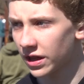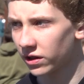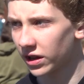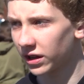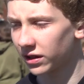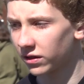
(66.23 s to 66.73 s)

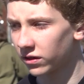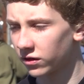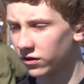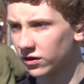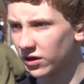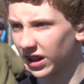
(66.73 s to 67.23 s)
then like
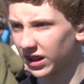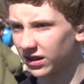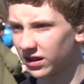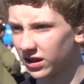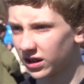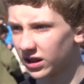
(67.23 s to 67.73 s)
to
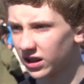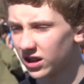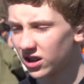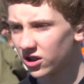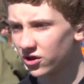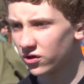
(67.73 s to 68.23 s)
like the
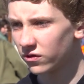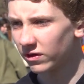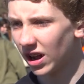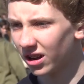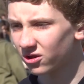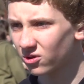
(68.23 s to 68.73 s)

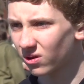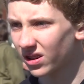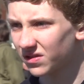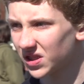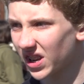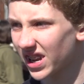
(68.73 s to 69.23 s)
juvenile sort
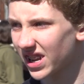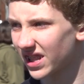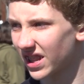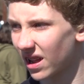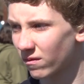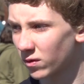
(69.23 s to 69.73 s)
of state,
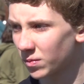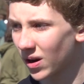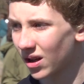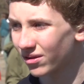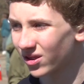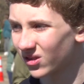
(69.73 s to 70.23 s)
and then we're
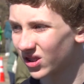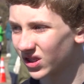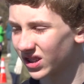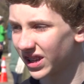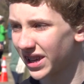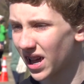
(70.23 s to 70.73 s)
probably going
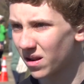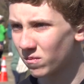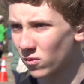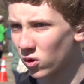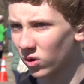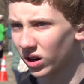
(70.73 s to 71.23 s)
to get
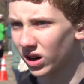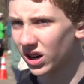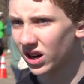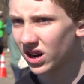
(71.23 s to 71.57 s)
more